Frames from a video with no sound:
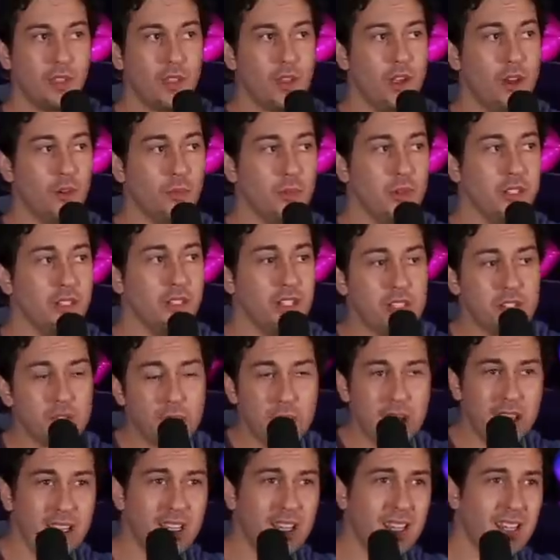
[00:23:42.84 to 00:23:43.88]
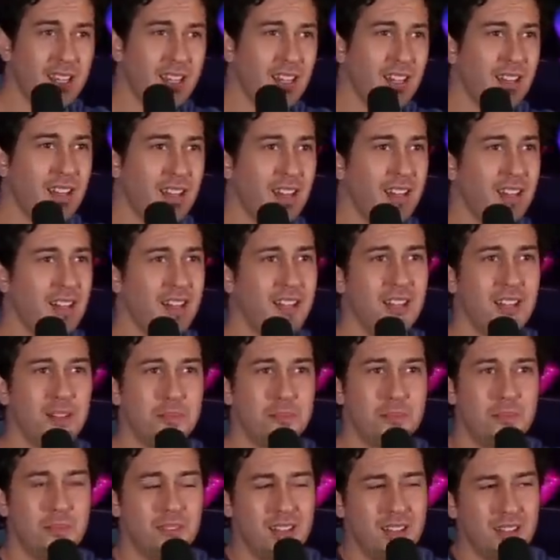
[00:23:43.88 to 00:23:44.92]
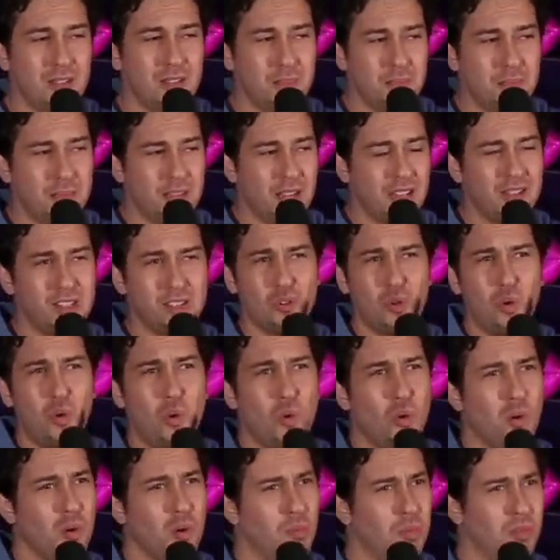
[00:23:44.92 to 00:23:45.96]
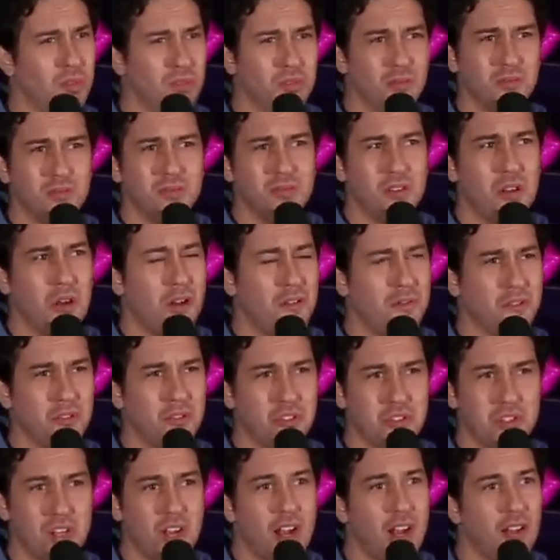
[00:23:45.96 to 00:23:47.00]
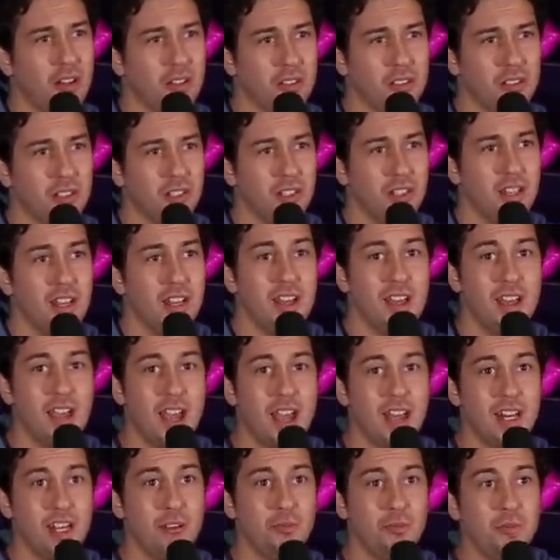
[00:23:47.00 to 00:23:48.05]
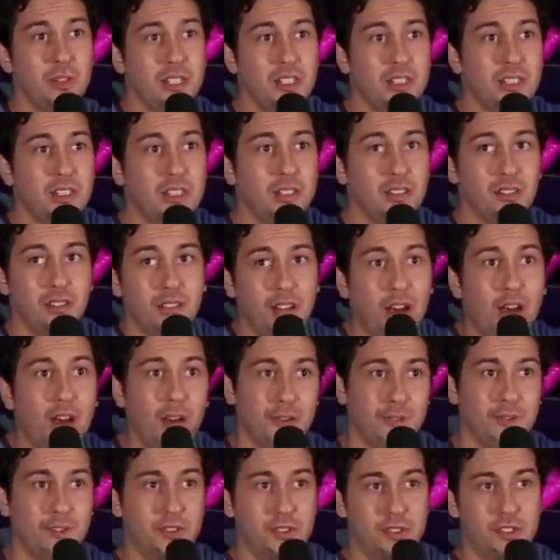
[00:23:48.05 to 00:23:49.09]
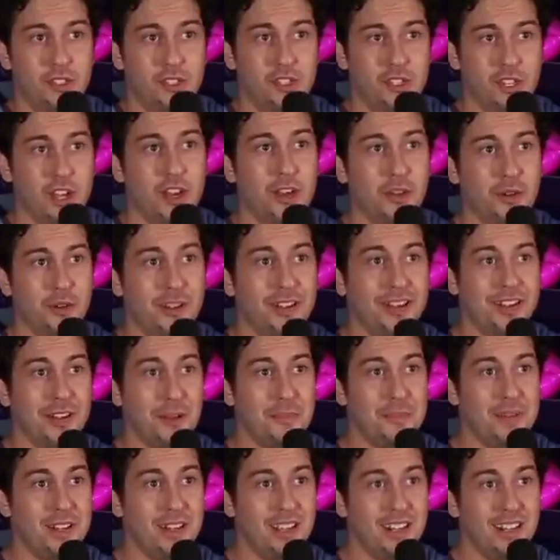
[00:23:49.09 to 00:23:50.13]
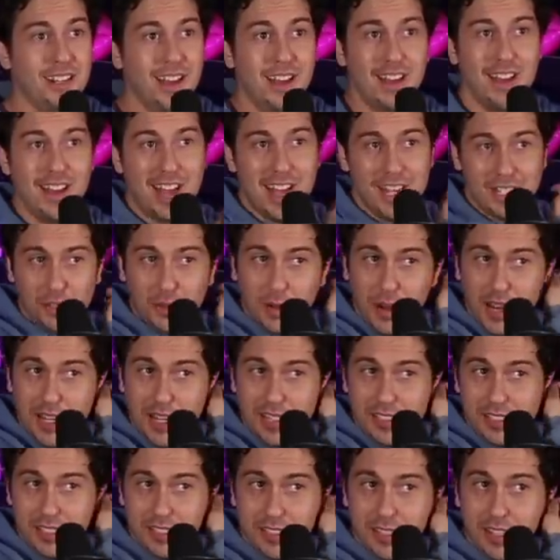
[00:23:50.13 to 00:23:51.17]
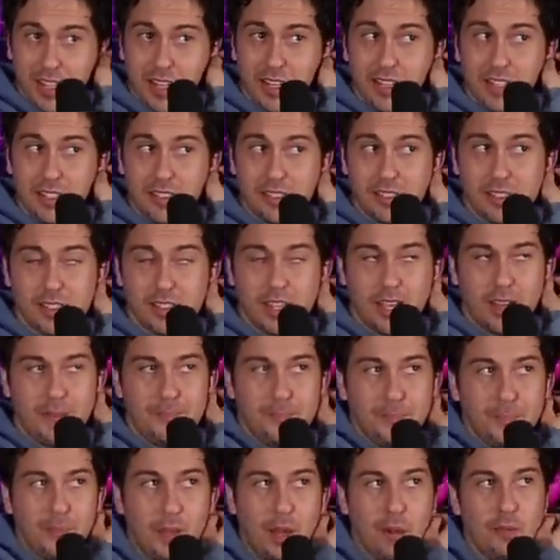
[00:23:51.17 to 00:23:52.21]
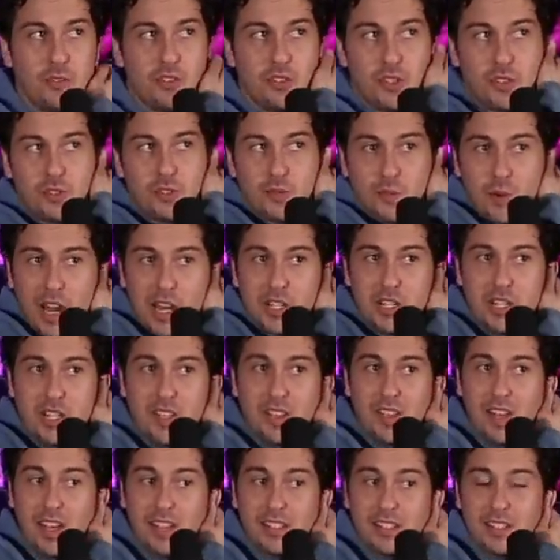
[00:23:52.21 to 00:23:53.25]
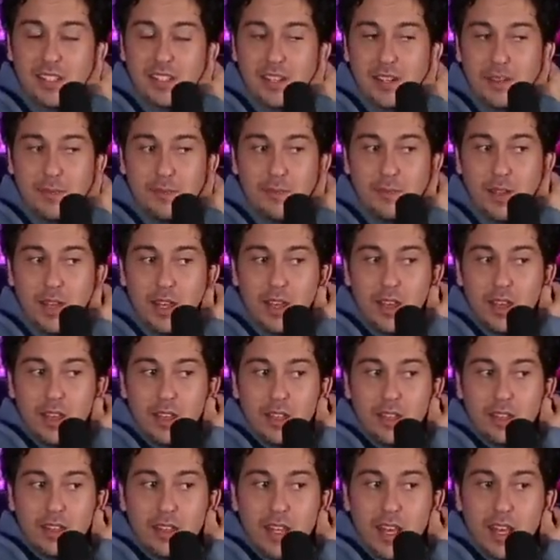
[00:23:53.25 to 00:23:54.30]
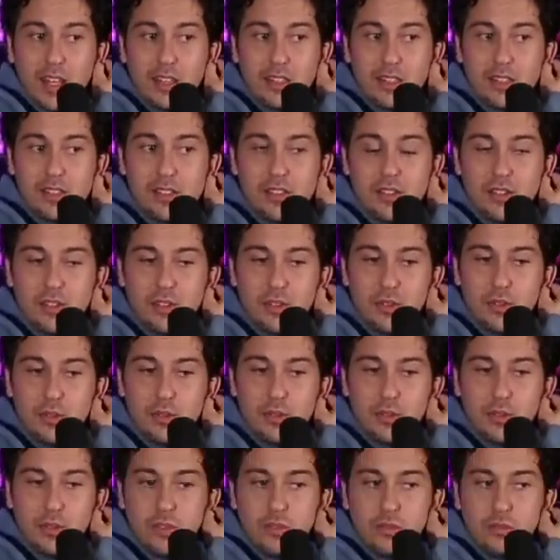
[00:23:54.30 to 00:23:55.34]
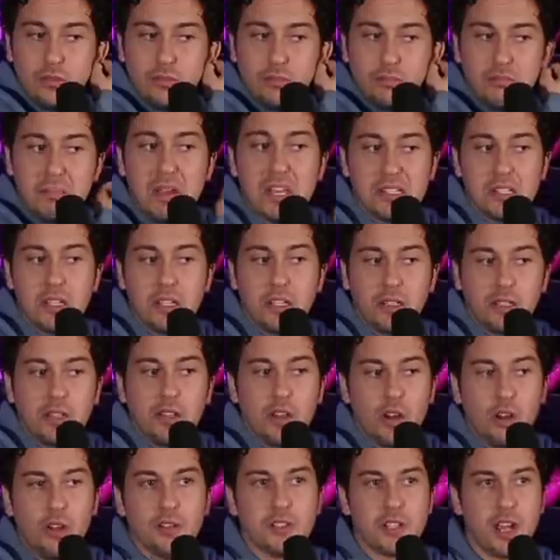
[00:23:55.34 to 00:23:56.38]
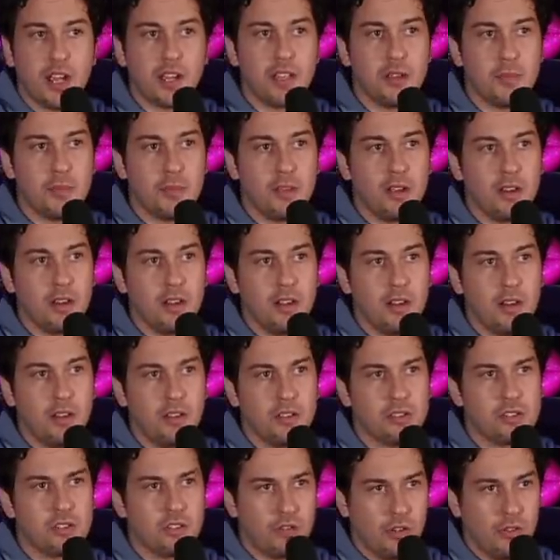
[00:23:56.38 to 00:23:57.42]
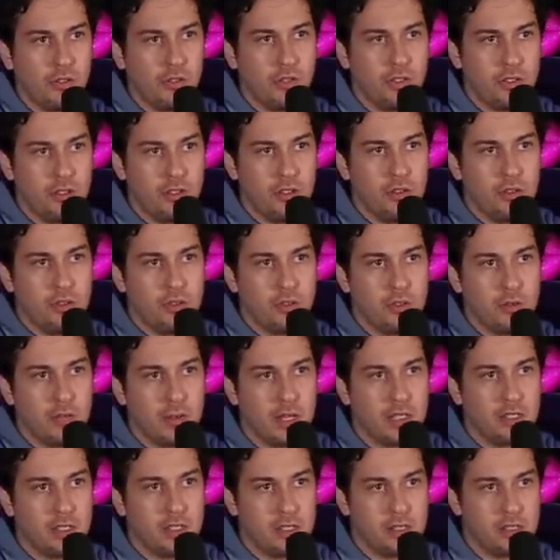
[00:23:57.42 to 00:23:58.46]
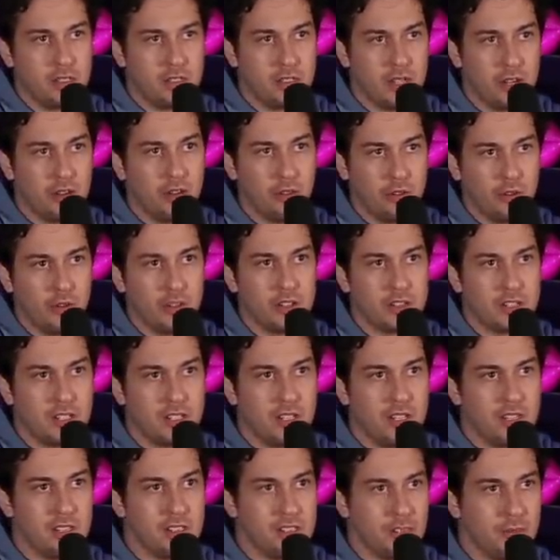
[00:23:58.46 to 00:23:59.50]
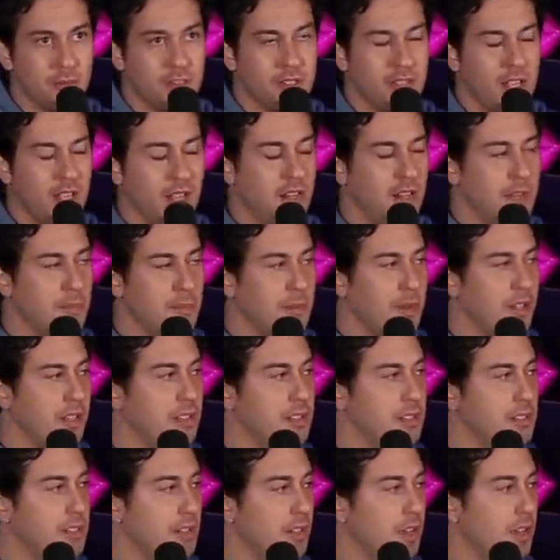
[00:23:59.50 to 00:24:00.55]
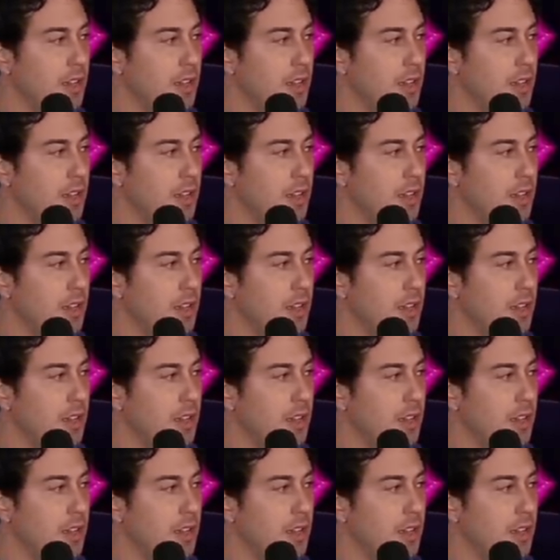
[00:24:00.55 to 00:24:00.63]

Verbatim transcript: a really sweet kid and he had he had had this horrible awful childhood and he really loved Joe. I mean, as crazy as that is, it's like I was just watching that um that this new basically cult documentary called Stolen Youth about mm. these Sarah Lawrence kids that were taken in by this